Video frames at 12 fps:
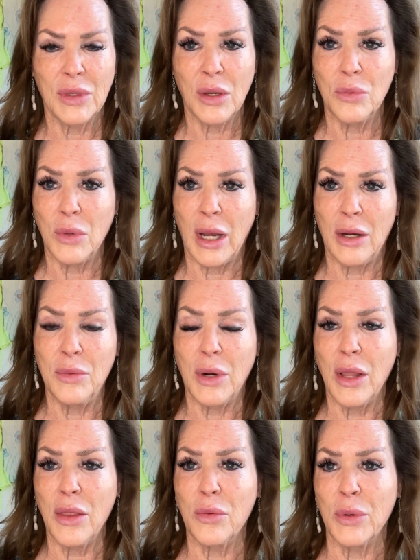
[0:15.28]
Well, one
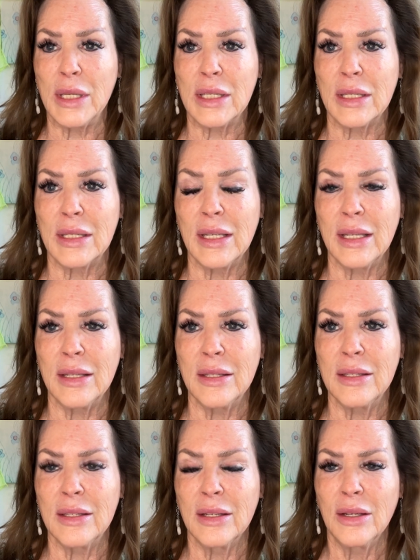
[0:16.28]
of the reasons
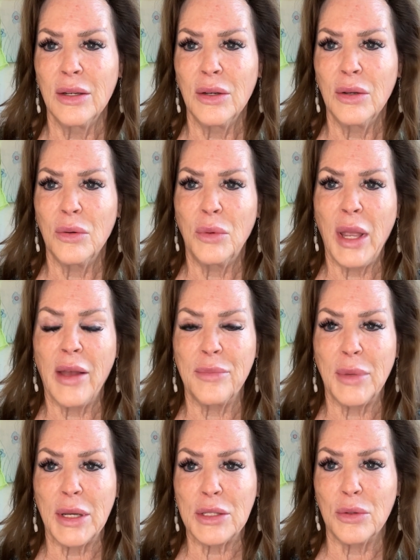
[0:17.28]
is we have
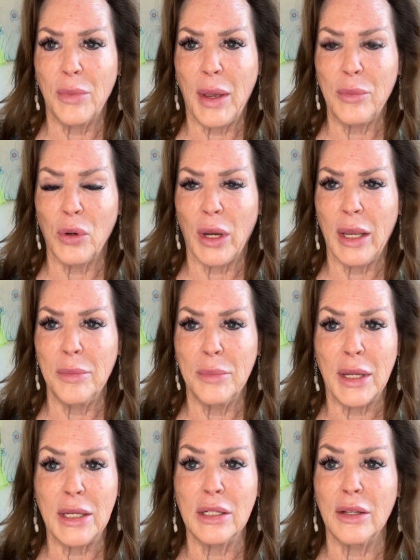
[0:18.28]
muscle memory,
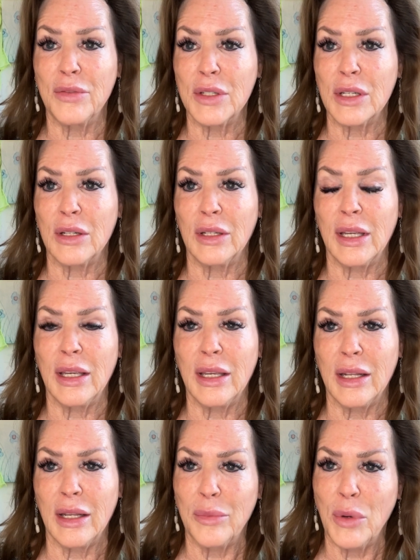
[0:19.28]
mentally, physically,
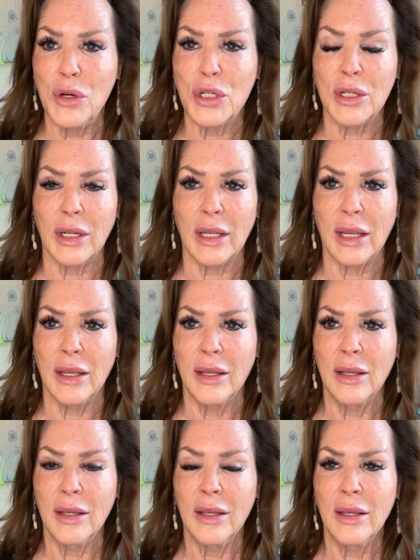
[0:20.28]
and emotionally,
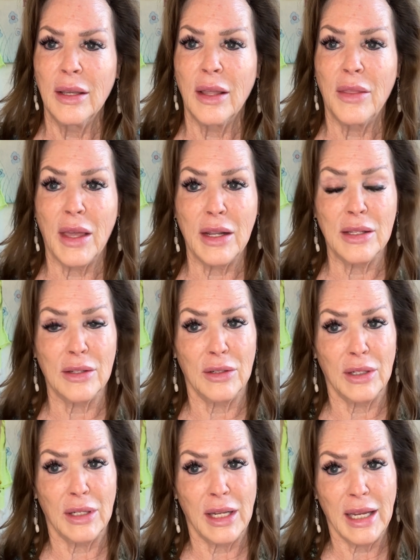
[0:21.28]
that is a
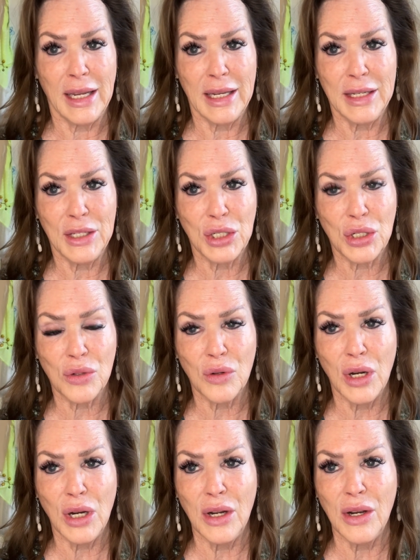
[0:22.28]
lot
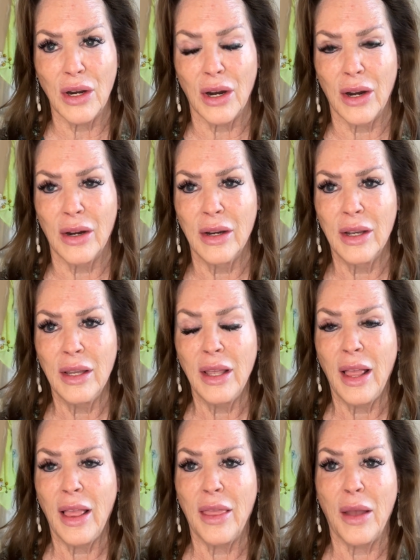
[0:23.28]
stronger
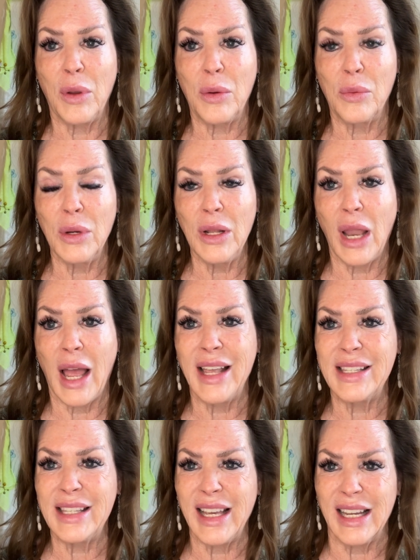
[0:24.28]
than we
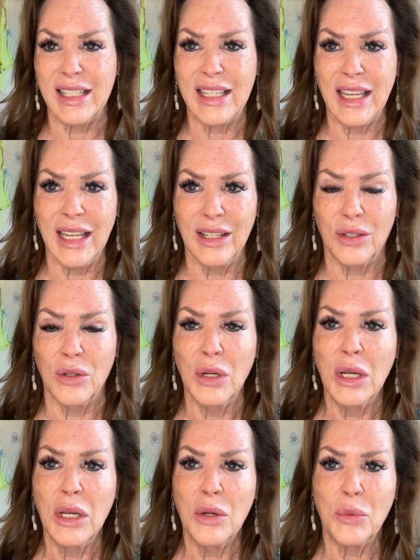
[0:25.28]
realize until
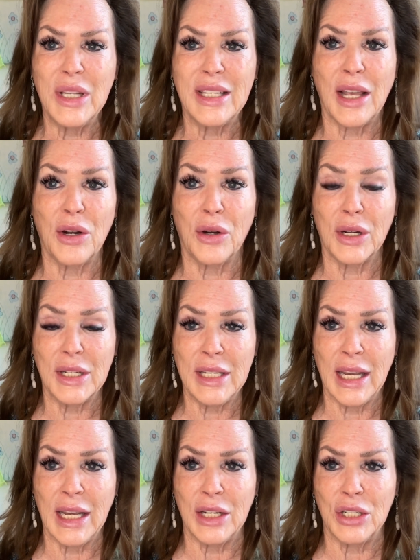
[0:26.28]
we set our
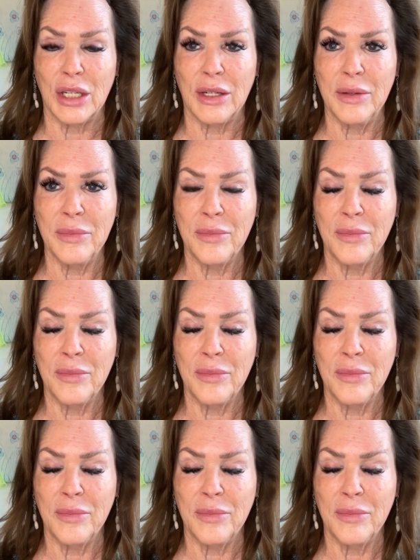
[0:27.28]
intention.